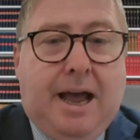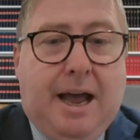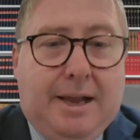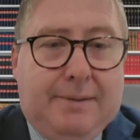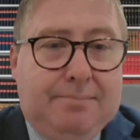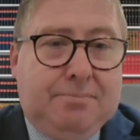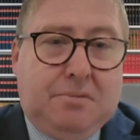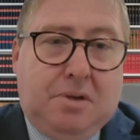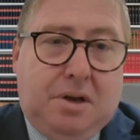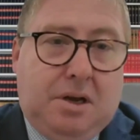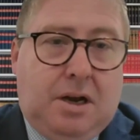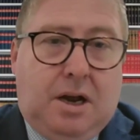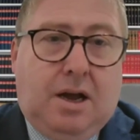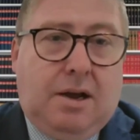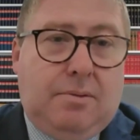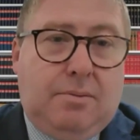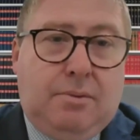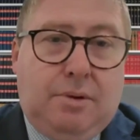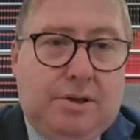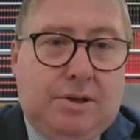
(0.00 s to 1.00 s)
And
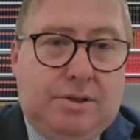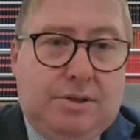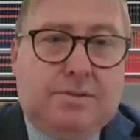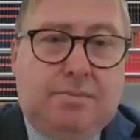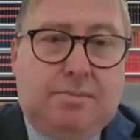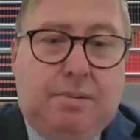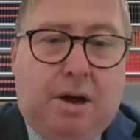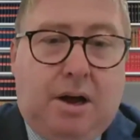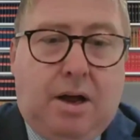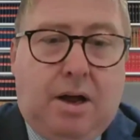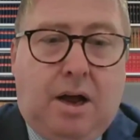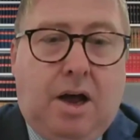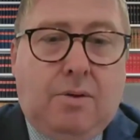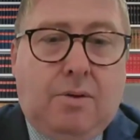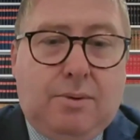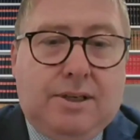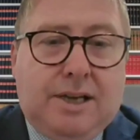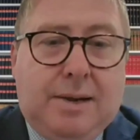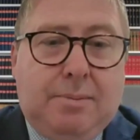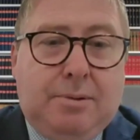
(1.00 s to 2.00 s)
I was
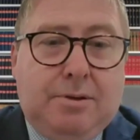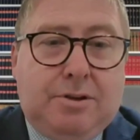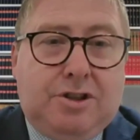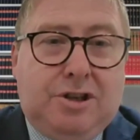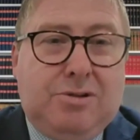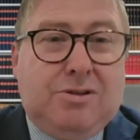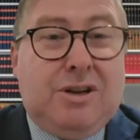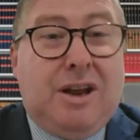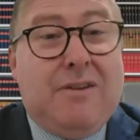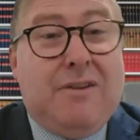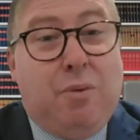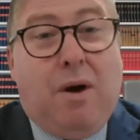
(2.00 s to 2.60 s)
able to do so.